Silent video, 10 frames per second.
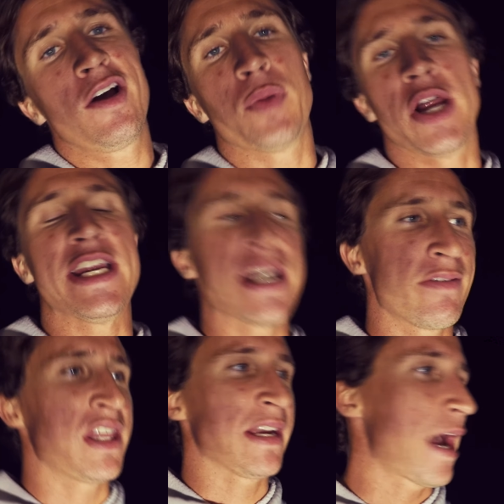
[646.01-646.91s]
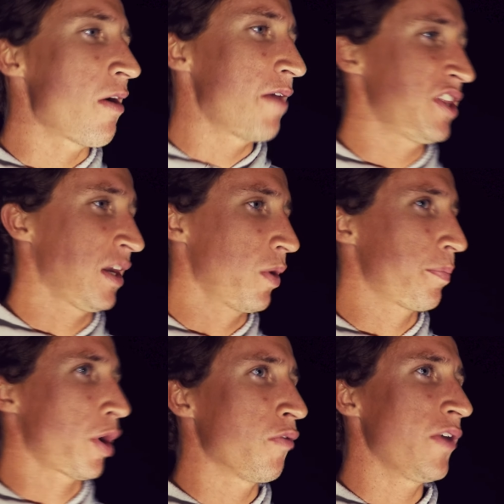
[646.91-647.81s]
planning everything out, everything went
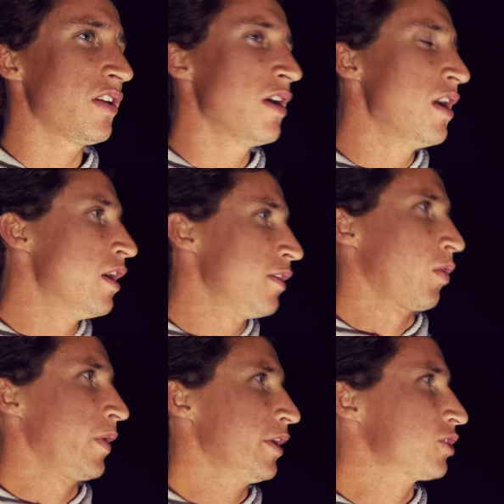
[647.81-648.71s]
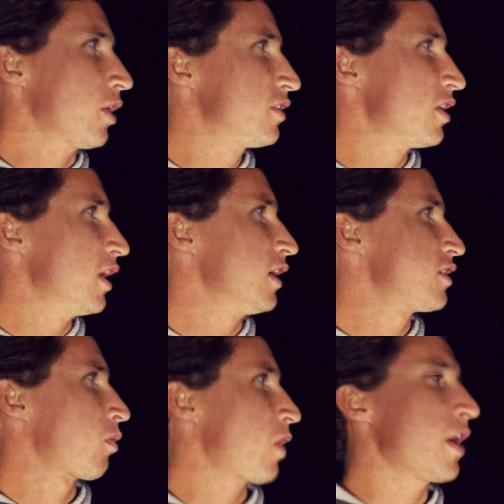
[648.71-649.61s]
perfect. The reel started
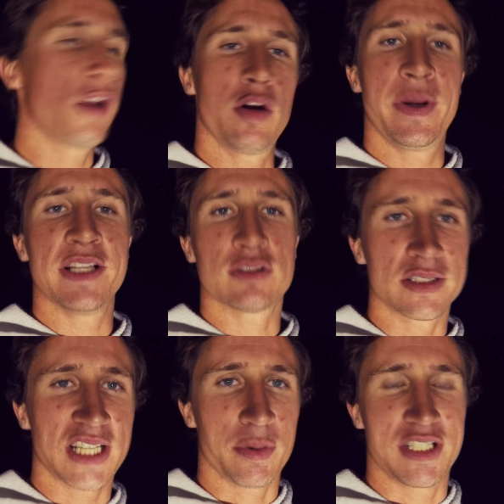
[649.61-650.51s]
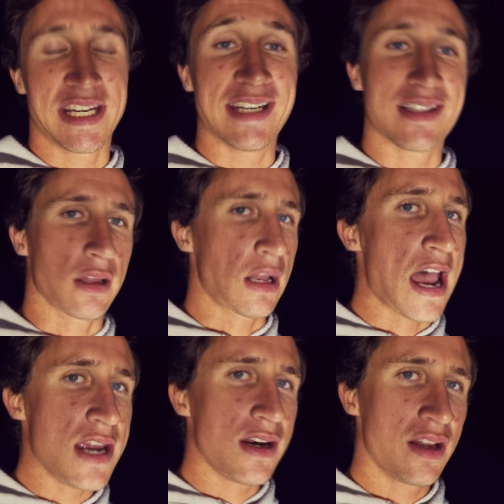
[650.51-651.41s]
to run a little bit, so I was able to get to the
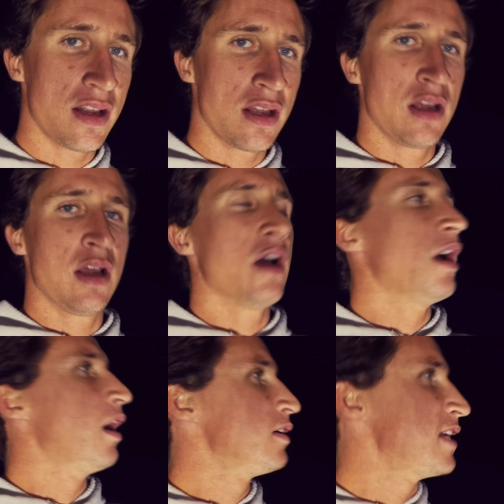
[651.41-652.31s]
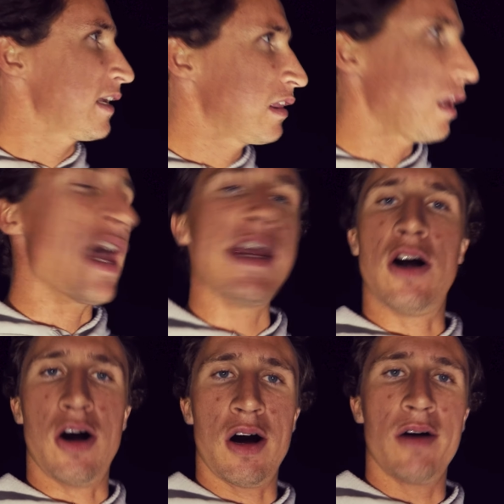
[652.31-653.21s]
light, take the light
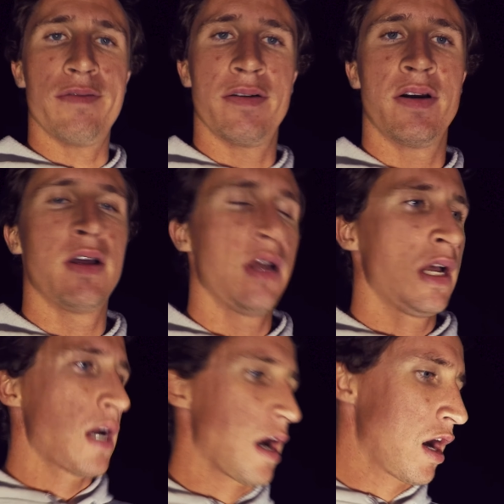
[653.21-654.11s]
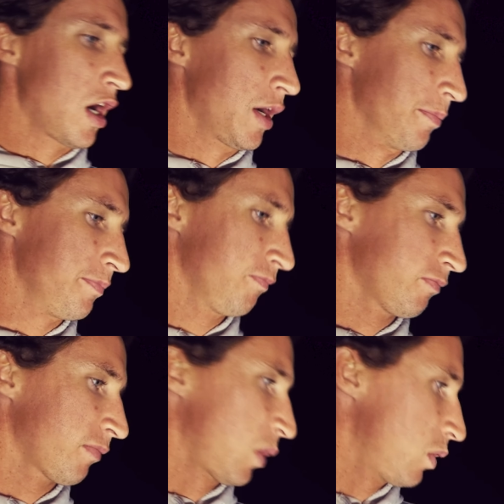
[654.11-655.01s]
off.
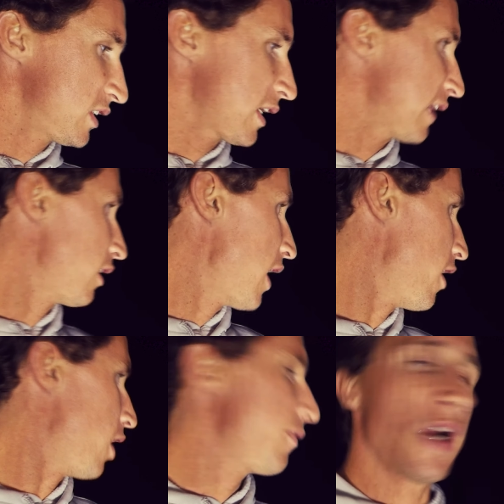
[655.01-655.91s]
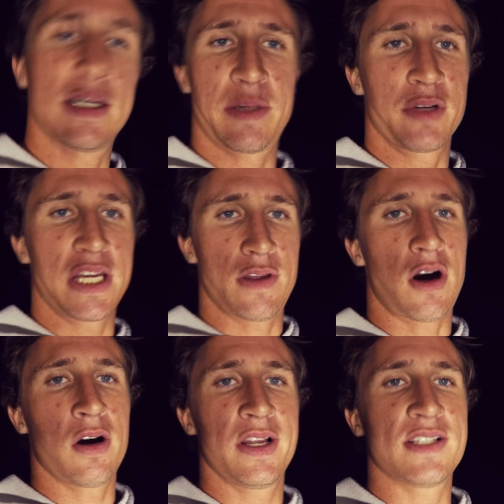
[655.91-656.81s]
Once I got the light off, you know, I was able to get in the
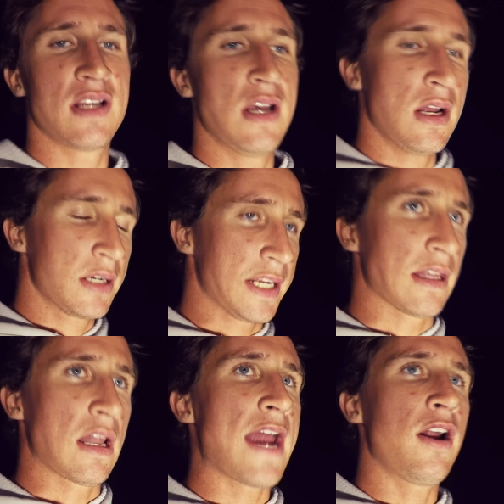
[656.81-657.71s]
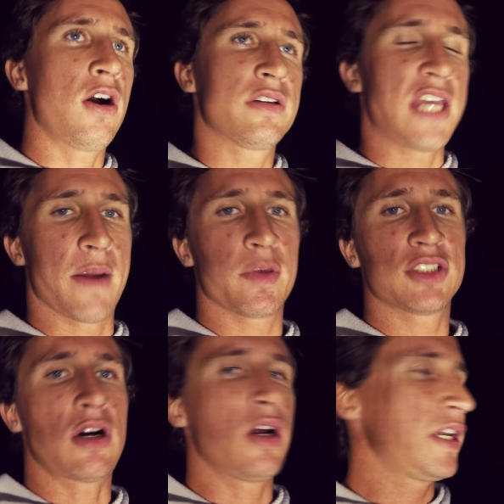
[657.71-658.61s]
harness, get the light on, cameras
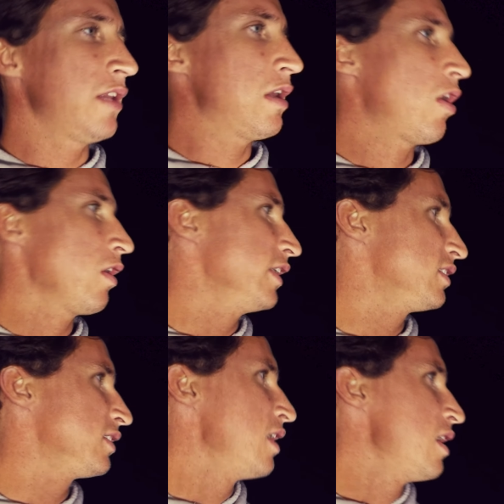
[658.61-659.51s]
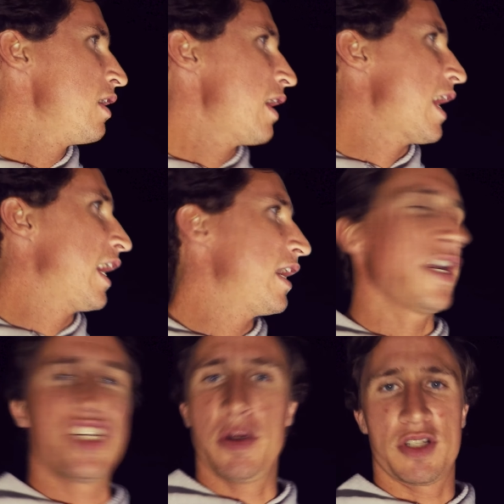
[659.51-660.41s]
on, get in the harness, and she was